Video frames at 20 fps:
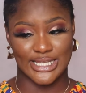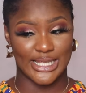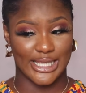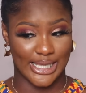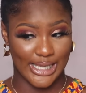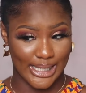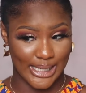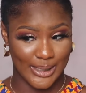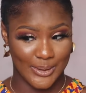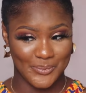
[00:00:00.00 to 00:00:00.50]

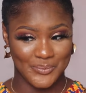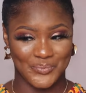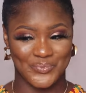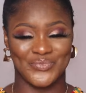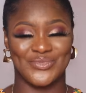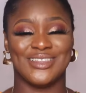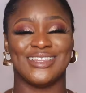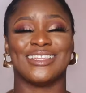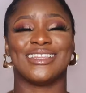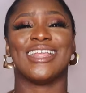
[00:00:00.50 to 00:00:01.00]
Yeah.
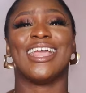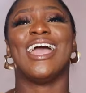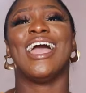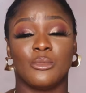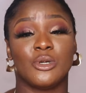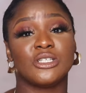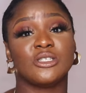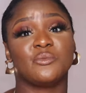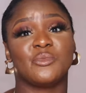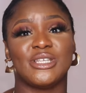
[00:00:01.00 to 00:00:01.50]

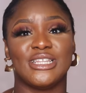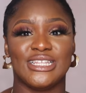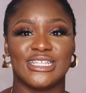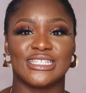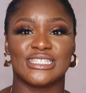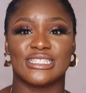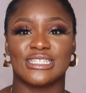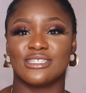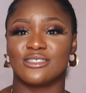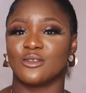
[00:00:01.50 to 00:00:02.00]
I'm going to be
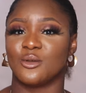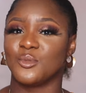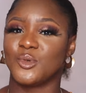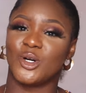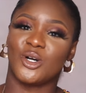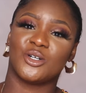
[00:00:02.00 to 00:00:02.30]
listing some